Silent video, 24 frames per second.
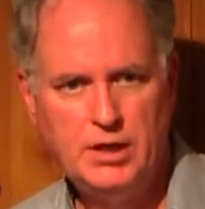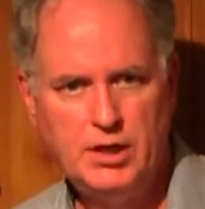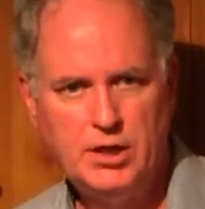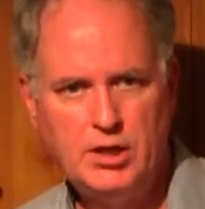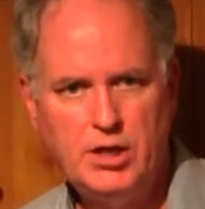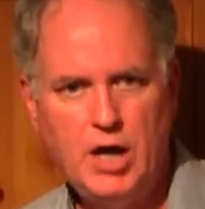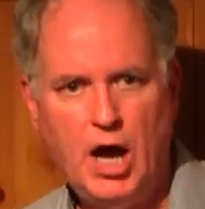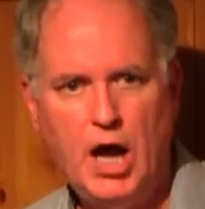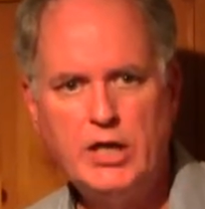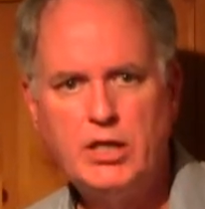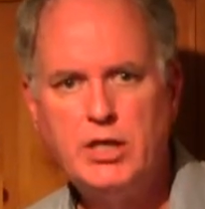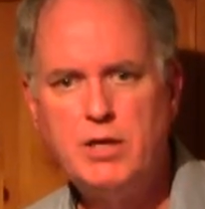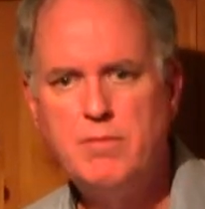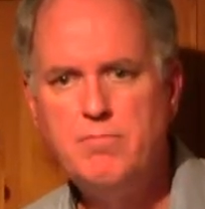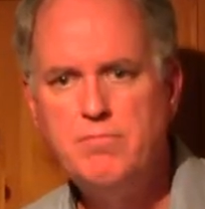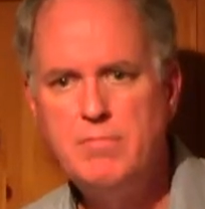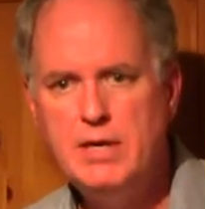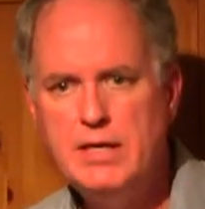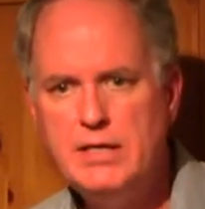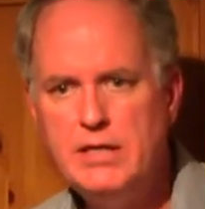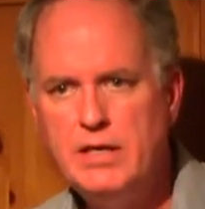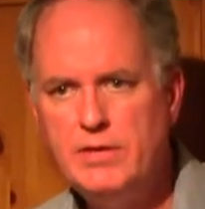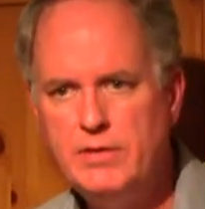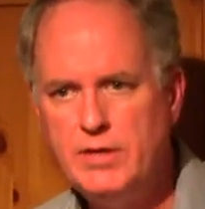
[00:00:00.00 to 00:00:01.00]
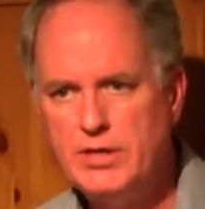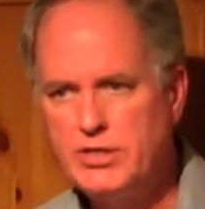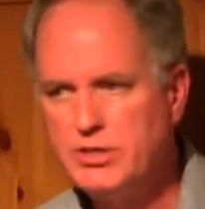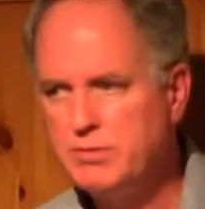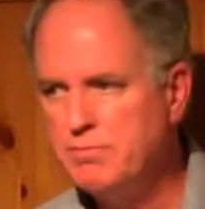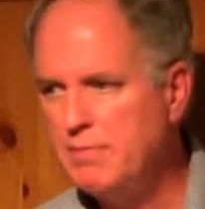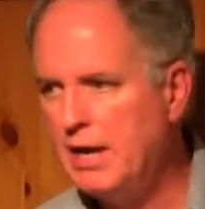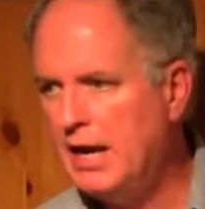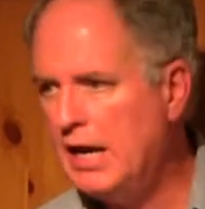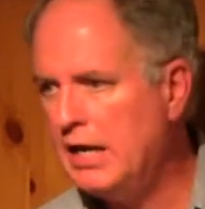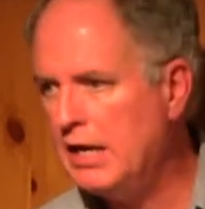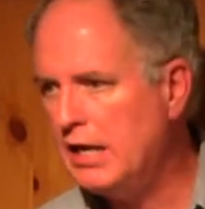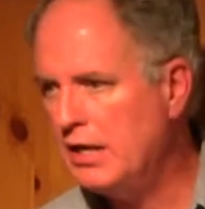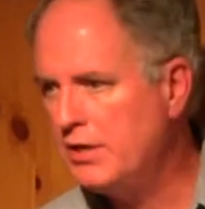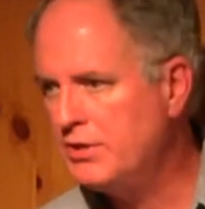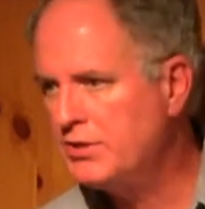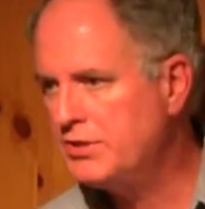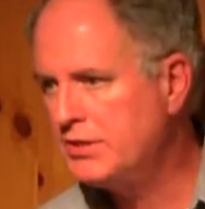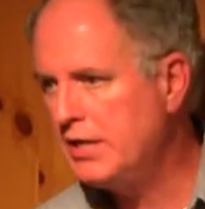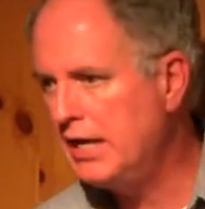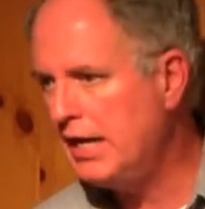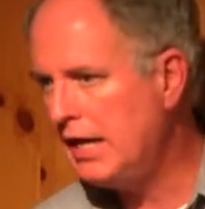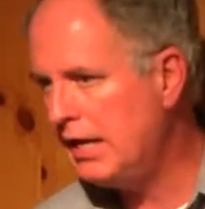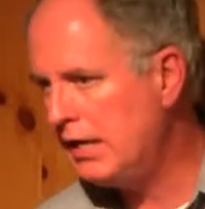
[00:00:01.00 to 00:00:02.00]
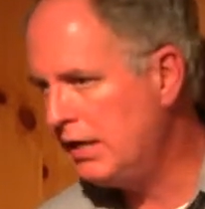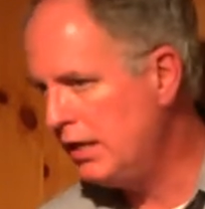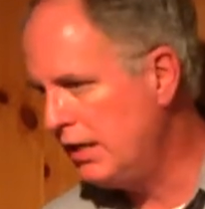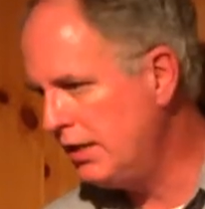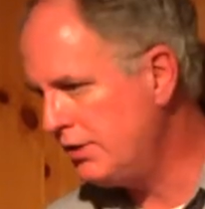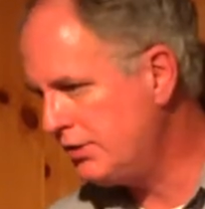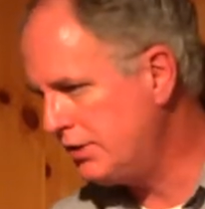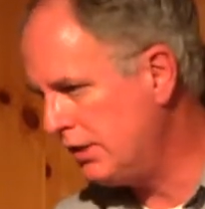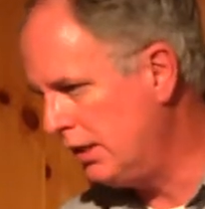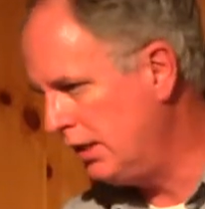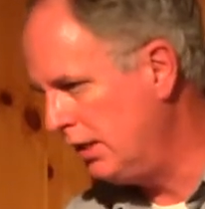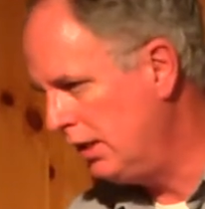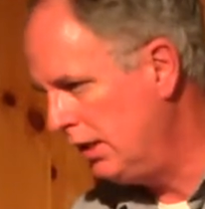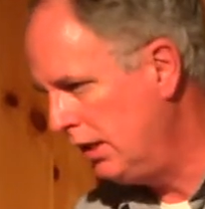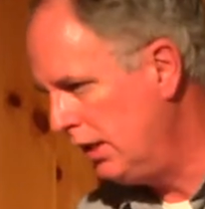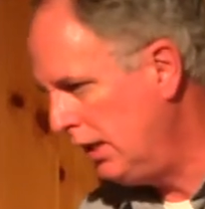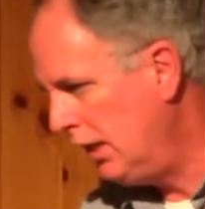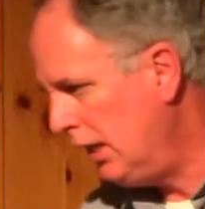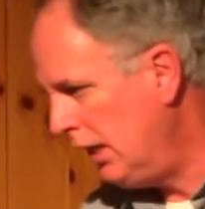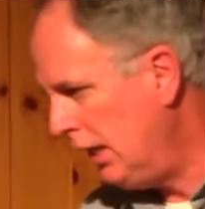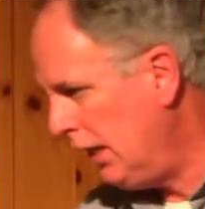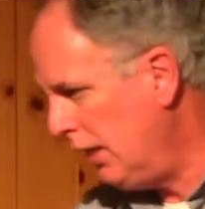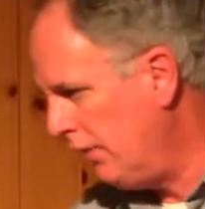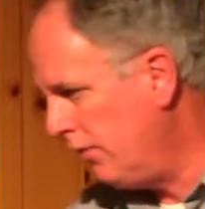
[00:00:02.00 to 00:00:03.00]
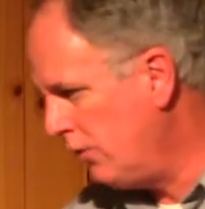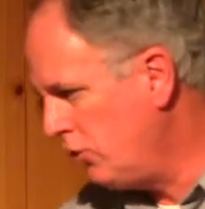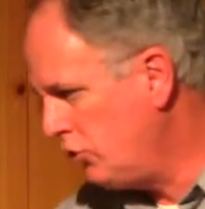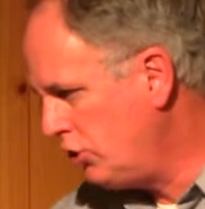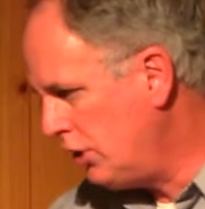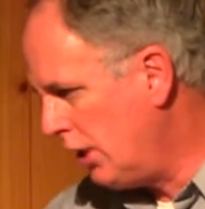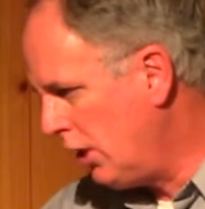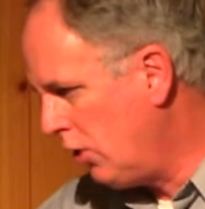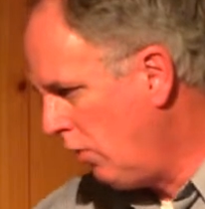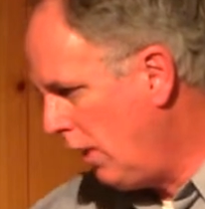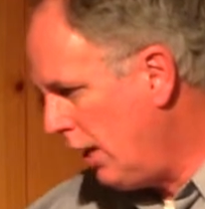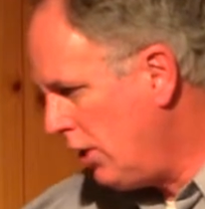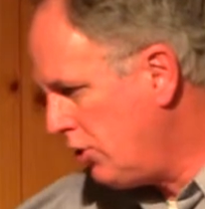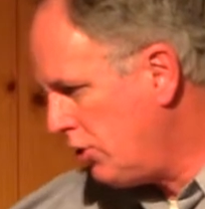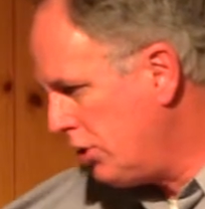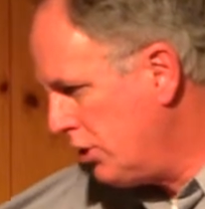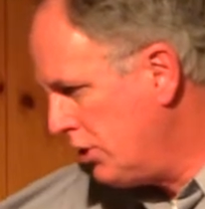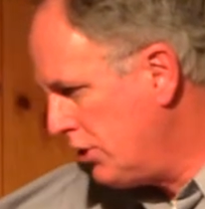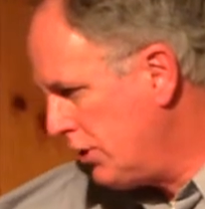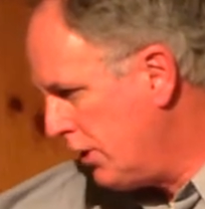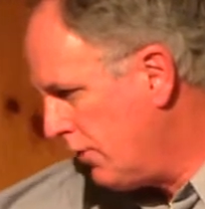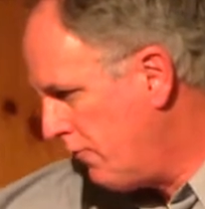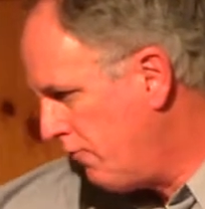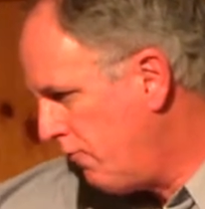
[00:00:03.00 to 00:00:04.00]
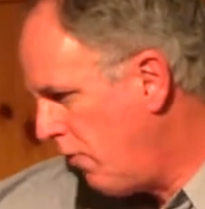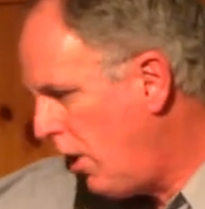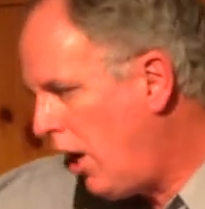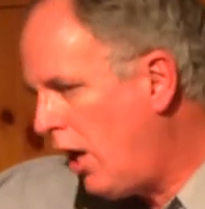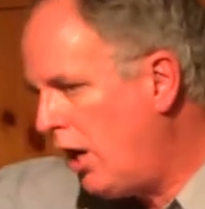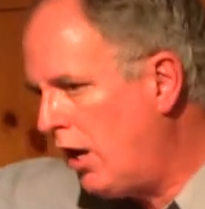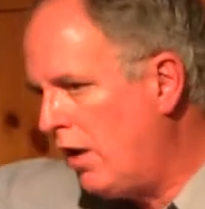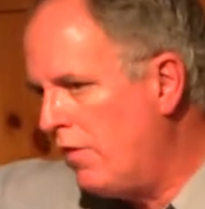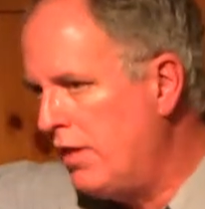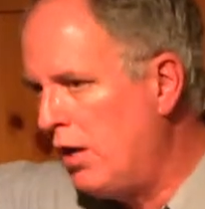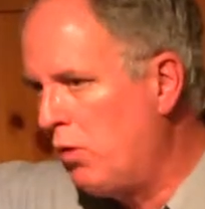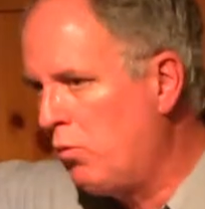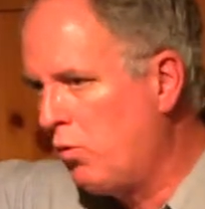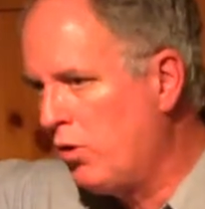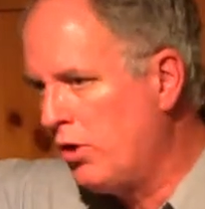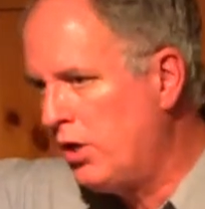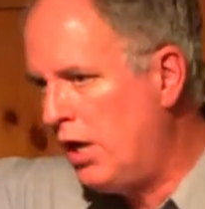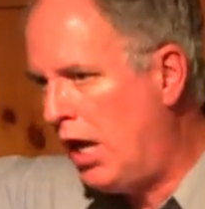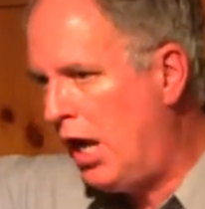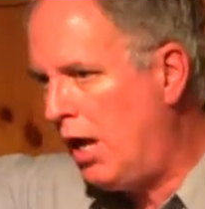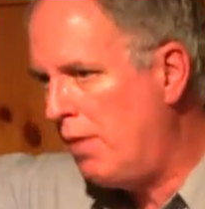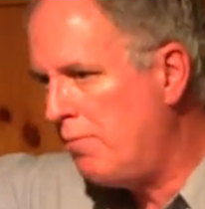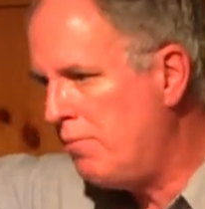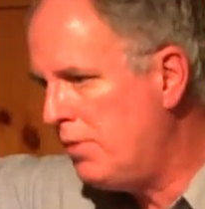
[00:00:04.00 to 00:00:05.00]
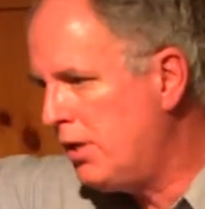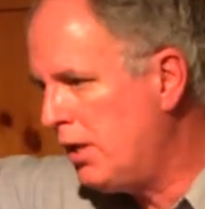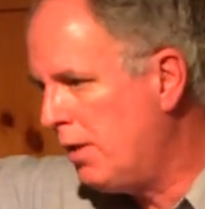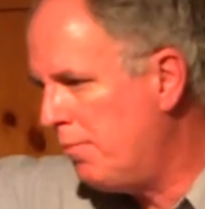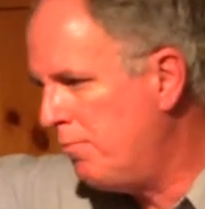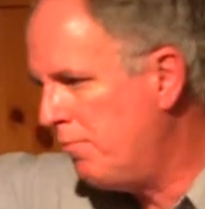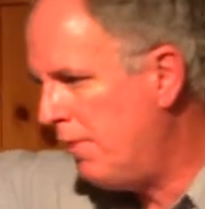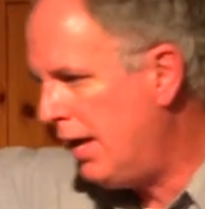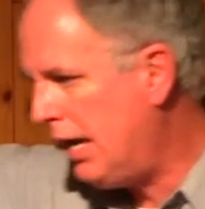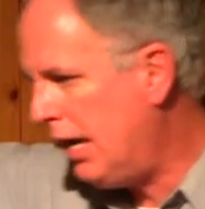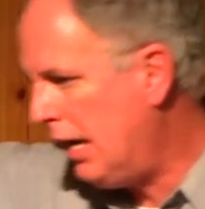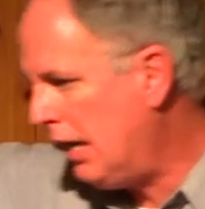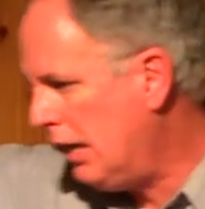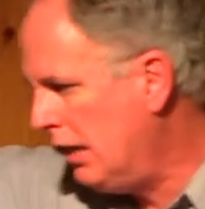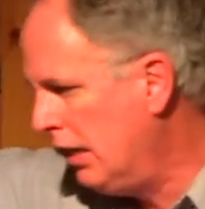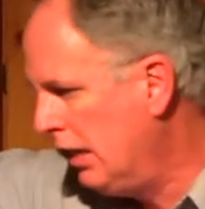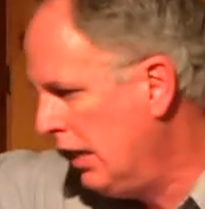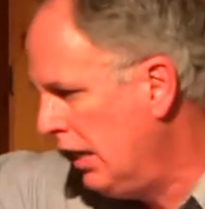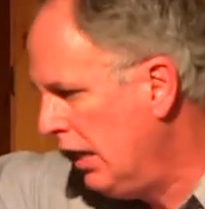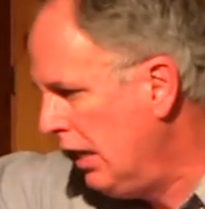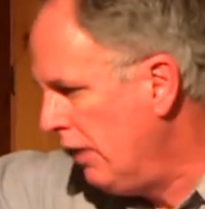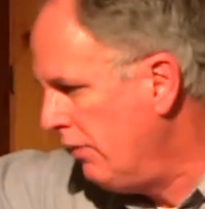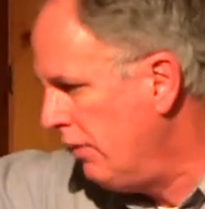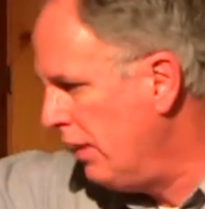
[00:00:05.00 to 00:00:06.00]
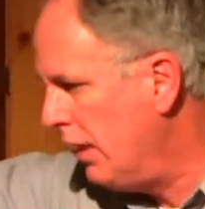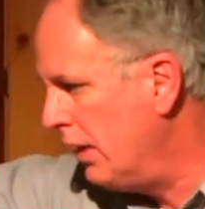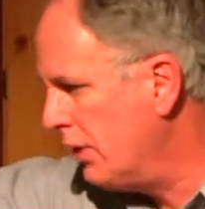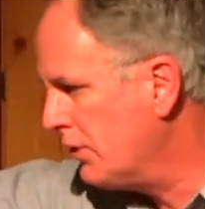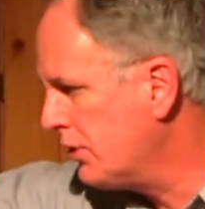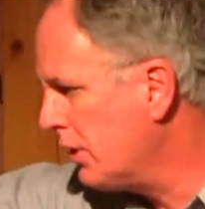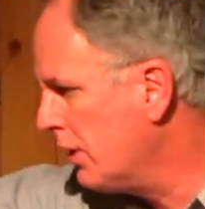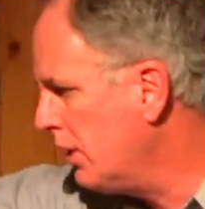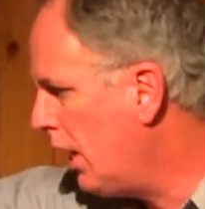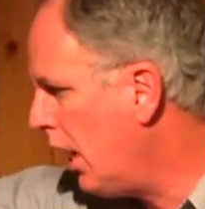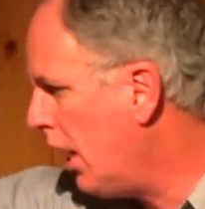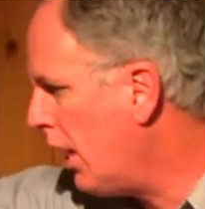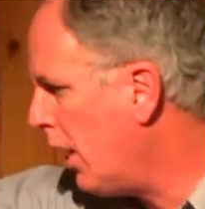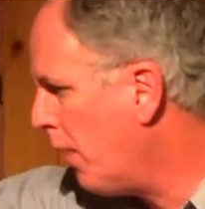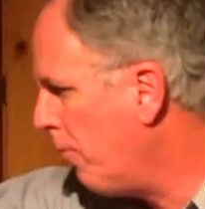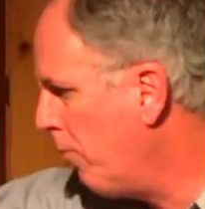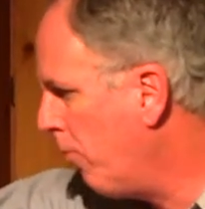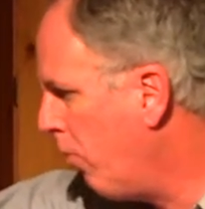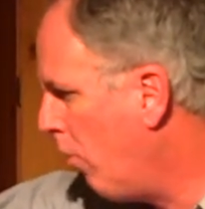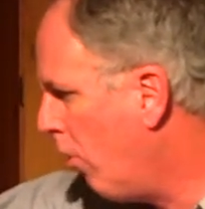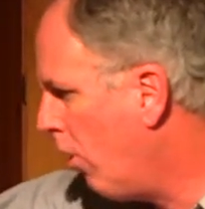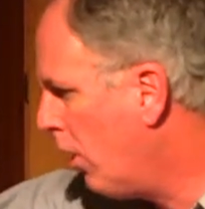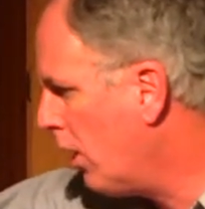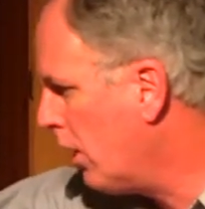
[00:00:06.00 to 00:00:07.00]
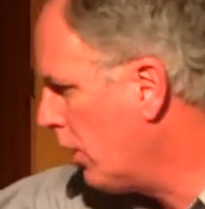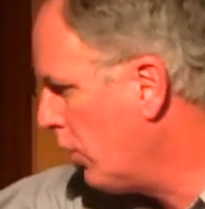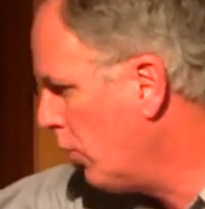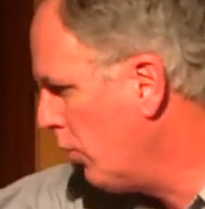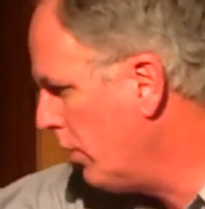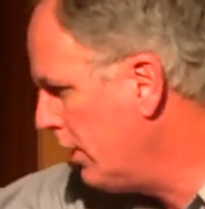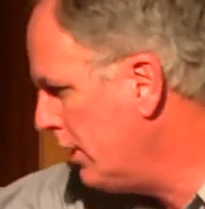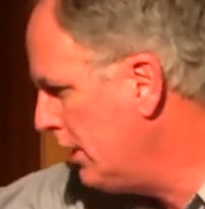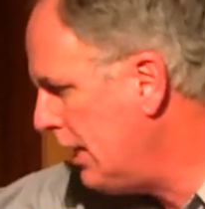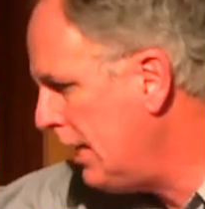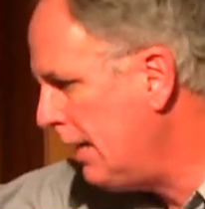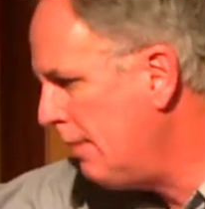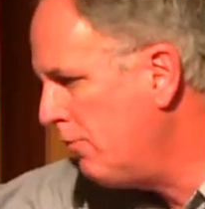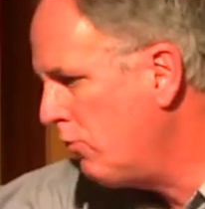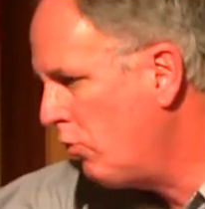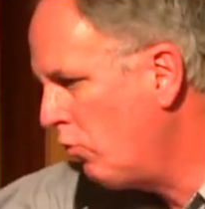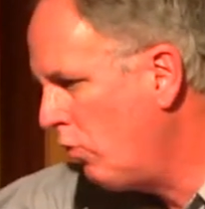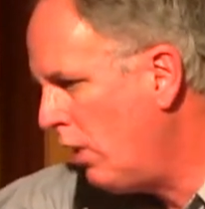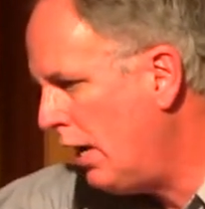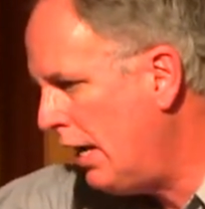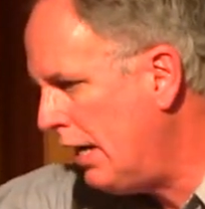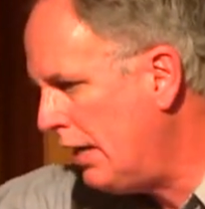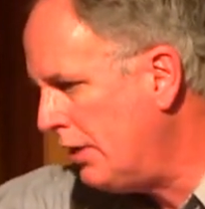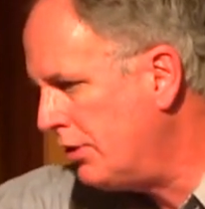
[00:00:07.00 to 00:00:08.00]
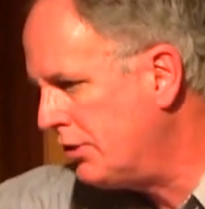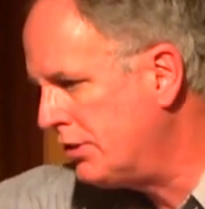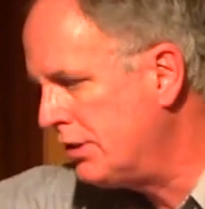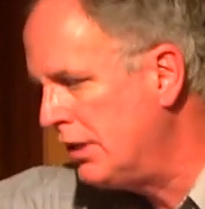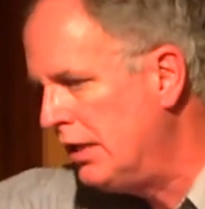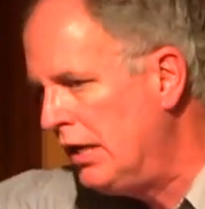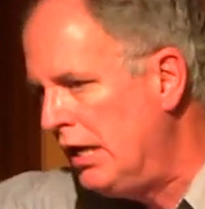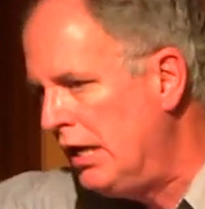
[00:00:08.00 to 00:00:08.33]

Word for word: God commended this man and said, Listen, in the generations that follow, there will not be a man that is not a part of the redeemed race